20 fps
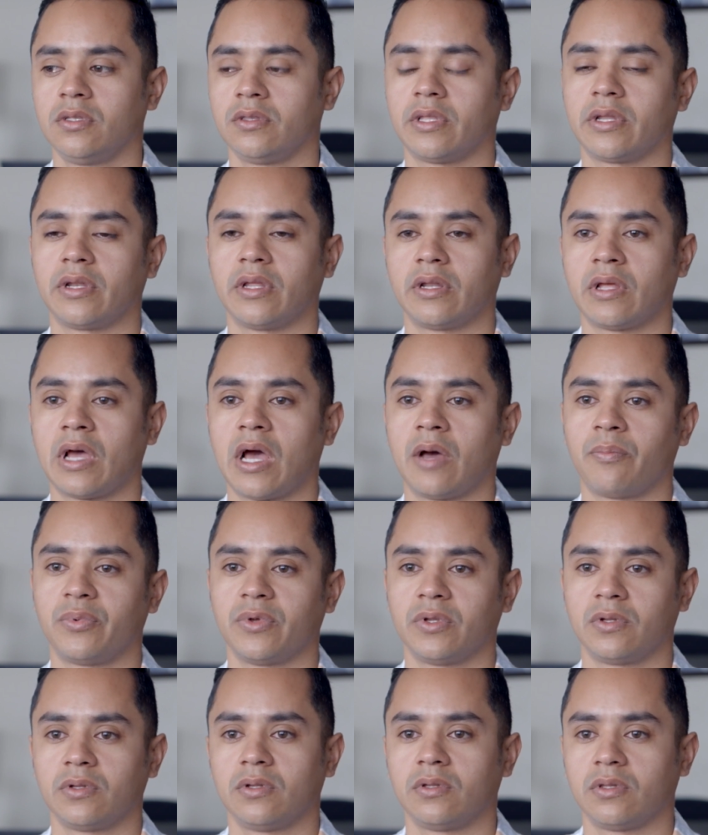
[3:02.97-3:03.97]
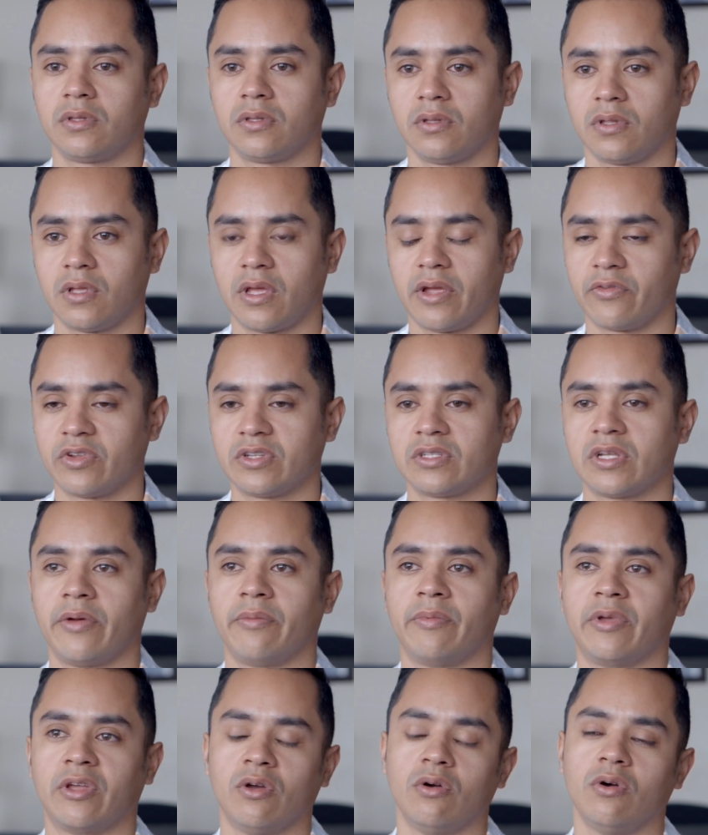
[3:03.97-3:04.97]
it happened. Every
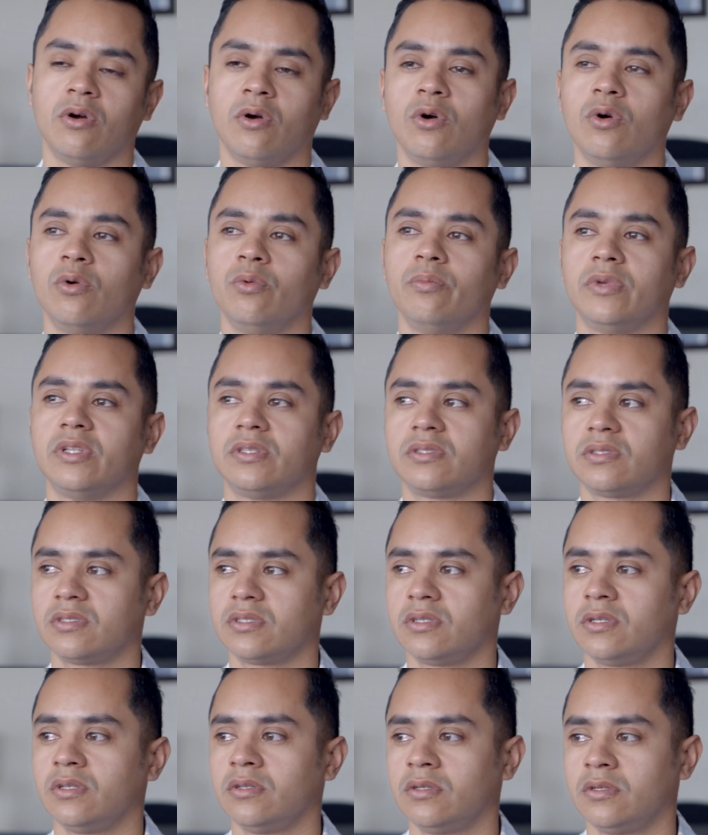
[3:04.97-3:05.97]
time I go home, it's